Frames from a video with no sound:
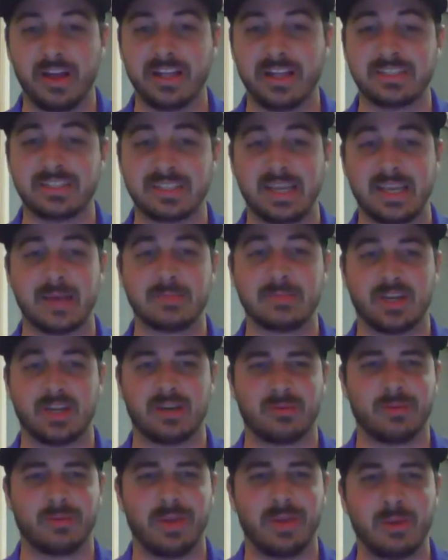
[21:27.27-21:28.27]
And Sam's
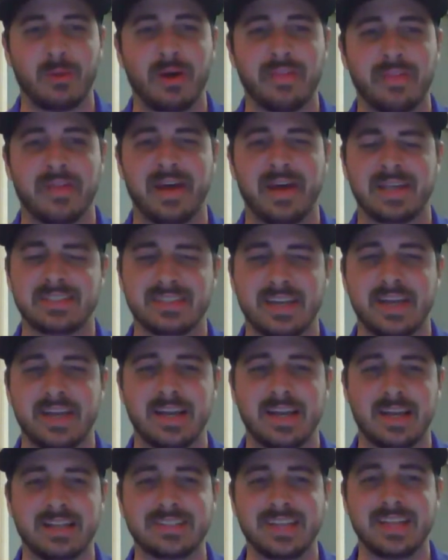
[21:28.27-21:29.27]
like, "Well, they won last
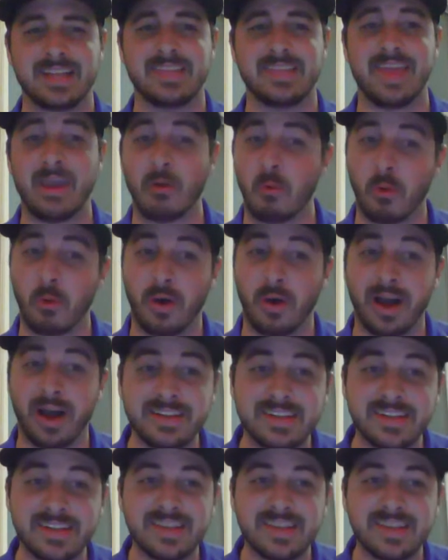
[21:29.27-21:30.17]
night," and I said, "They what?"